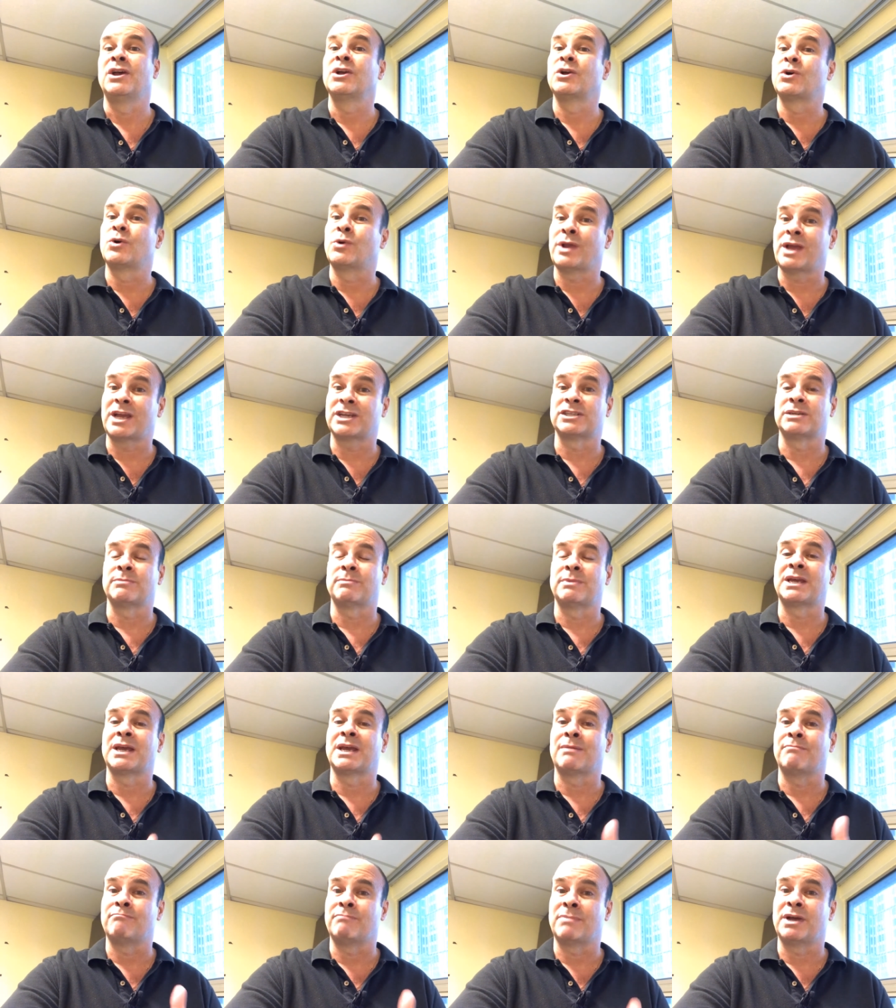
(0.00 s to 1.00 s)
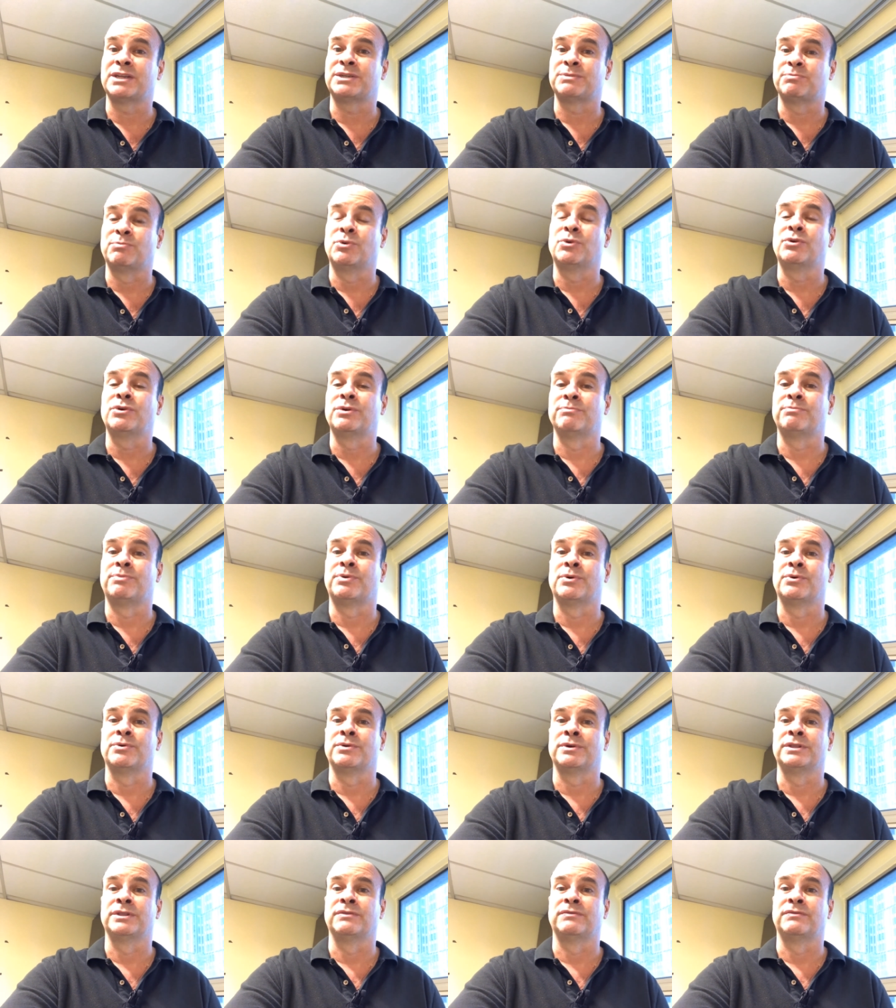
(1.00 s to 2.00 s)
could actually become much more
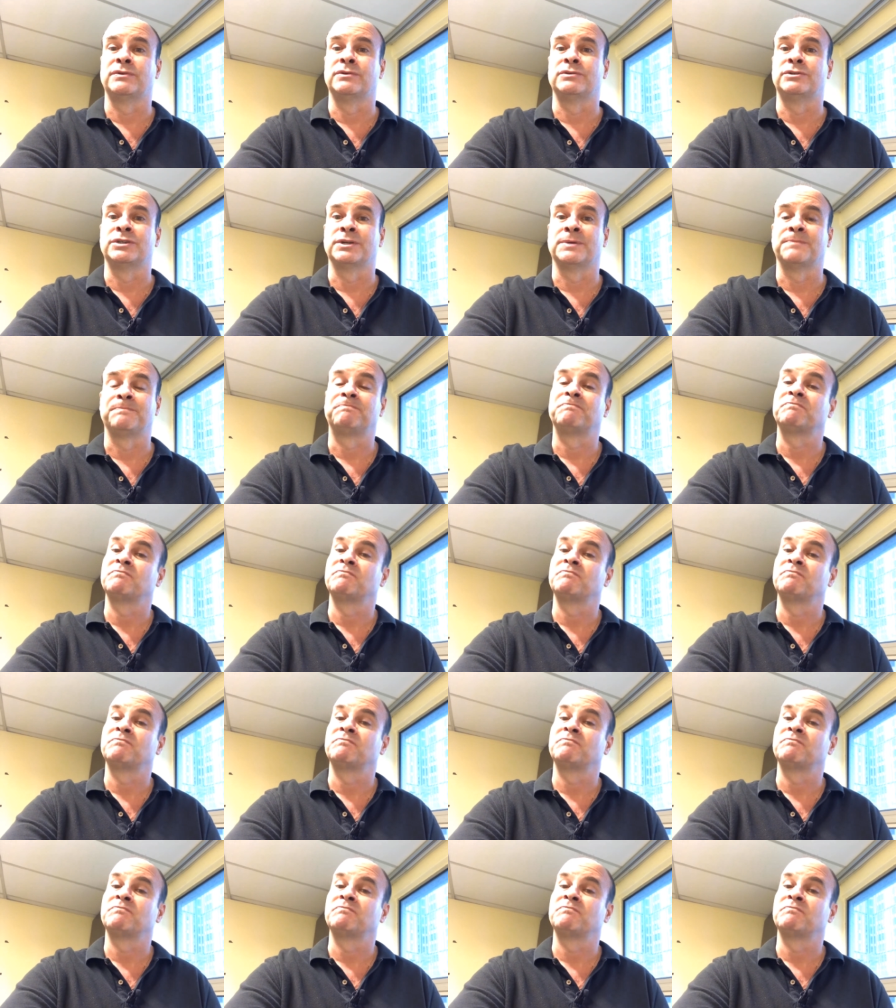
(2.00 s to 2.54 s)
important in the future.